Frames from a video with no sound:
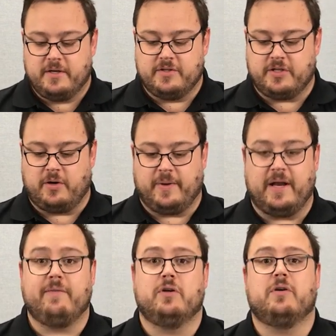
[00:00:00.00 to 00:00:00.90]
So we're going
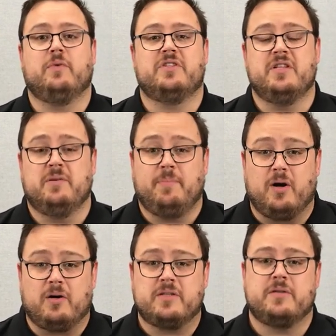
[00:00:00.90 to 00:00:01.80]
to have a look at what's in the
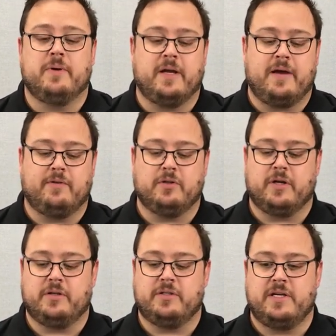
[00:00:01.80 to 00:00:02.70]
box, we're going to have a look
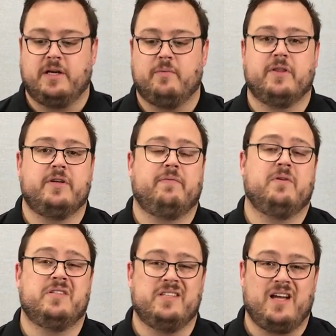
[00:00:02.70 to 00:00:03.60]
at what the
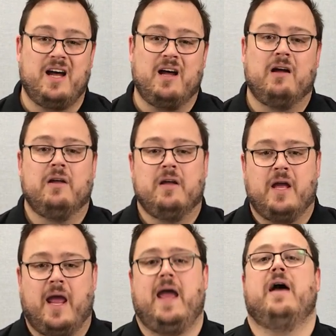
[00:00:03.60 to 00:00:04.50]
differences are,
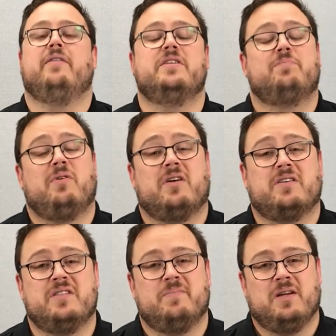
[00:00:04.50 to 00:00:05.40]
how this
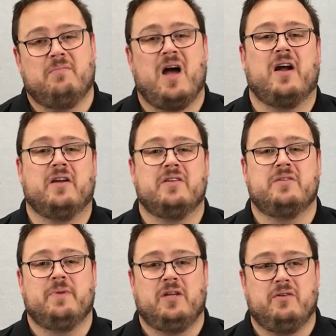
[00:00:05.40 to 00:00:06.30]
product is being marketed
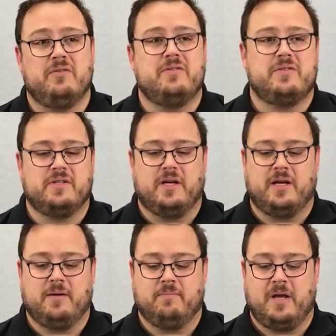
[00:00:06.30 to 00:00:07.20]
to be used,
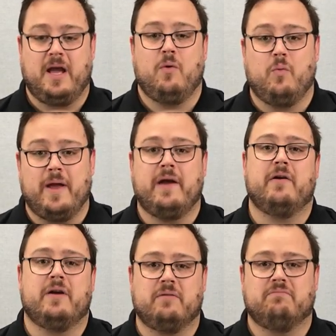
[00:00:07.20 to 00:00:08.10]
how
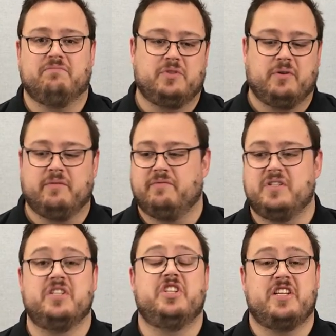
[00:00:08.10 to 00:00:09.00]
we're sort of
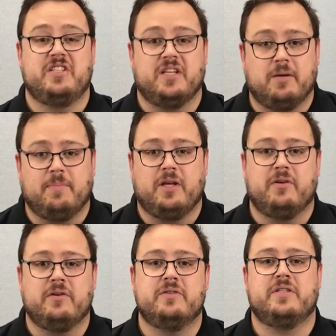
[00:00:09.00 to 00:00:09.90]
suggesting it be
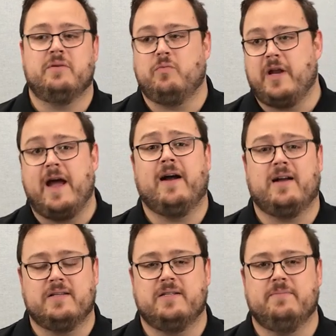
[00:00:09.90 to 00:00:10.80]
used, and what our
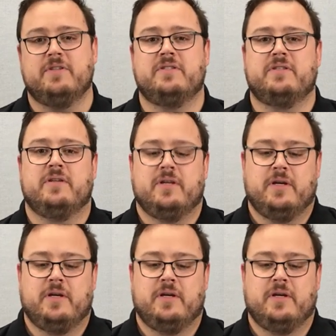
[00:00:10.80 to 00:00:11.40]
customers